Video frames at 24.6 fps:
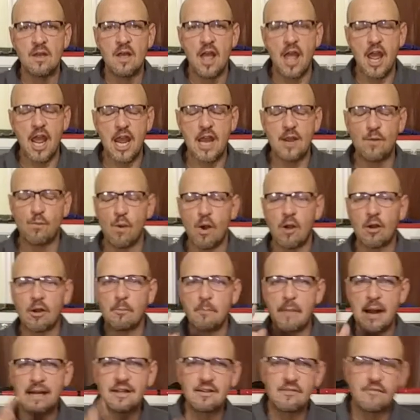Hey,
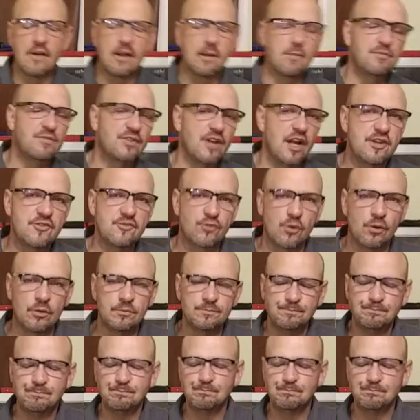welcome back to Venom Central.